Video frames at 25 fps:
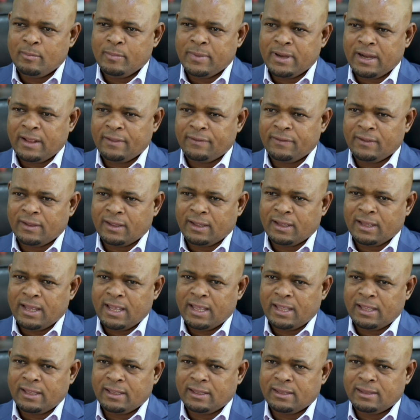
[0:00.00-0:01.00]
But I think
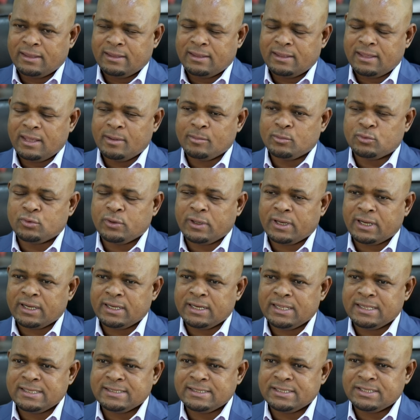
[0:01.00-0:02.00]
I came to a
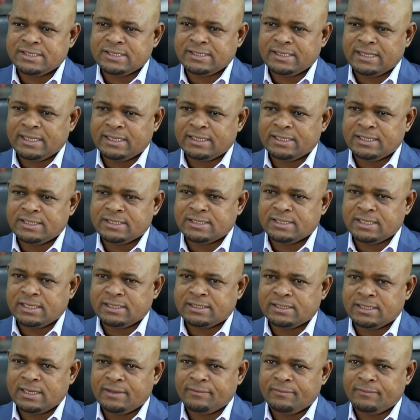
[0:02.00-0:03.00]
realization that it's
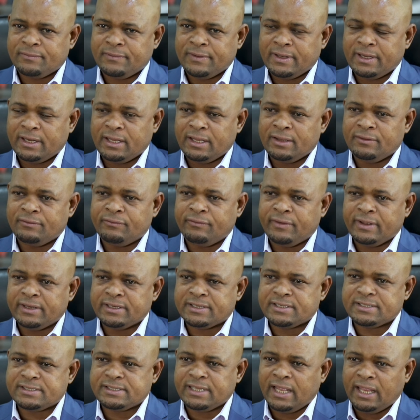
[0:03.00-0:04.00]
at a very
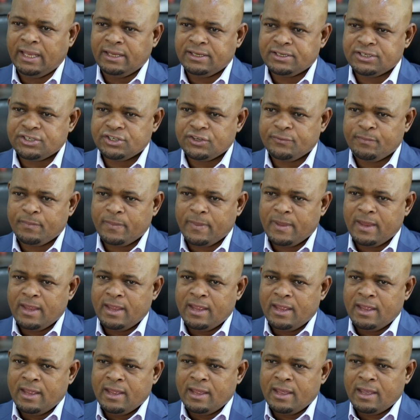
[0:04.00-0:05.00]
infant stage,
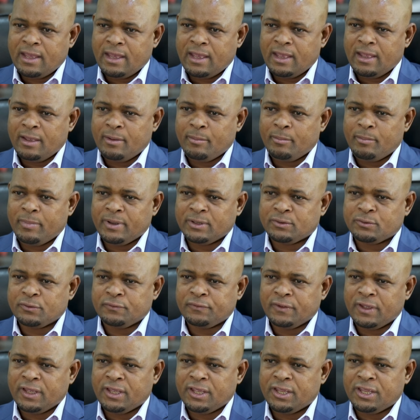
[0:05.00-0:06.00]
but
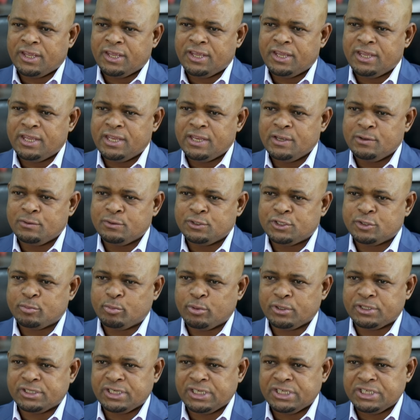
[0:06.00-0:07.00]
with a
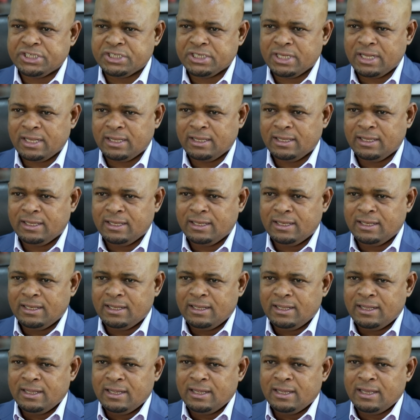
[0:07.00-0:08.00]
huge potential.
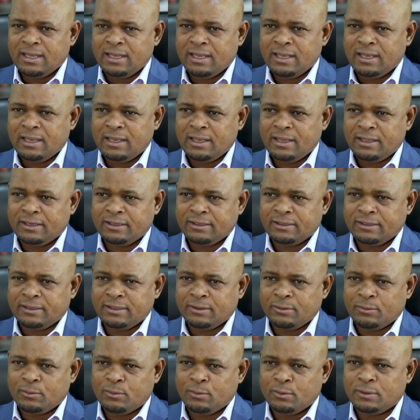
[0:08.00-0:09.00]
And
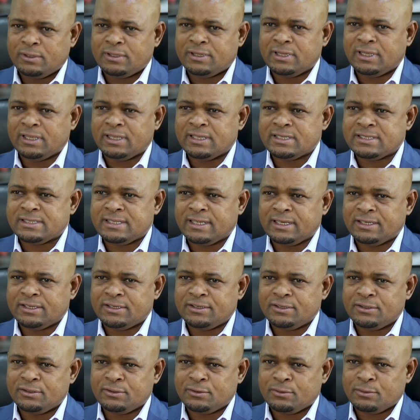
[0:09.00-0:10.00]
the good thing is
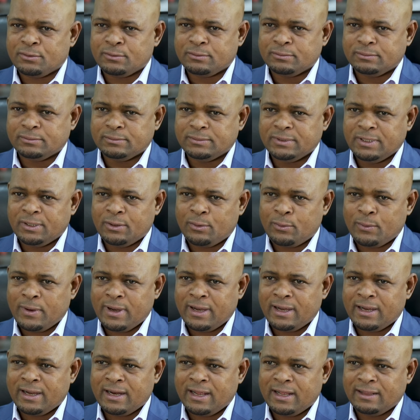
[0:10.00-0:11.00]
that, you know, in
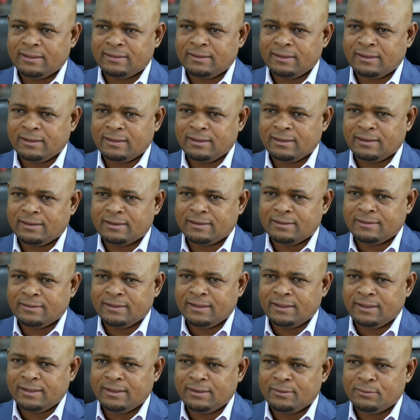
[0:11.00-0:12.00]
Rwanda, I think
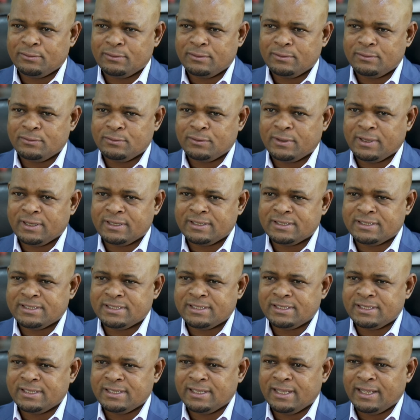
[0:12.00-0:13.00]
you can
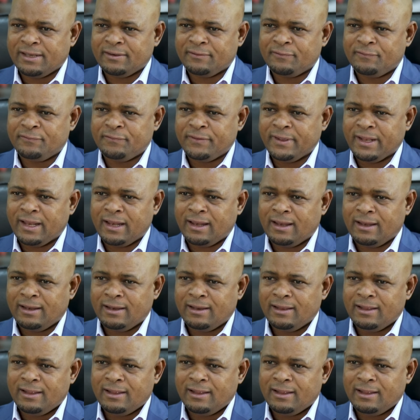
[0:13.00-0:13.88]
see and feel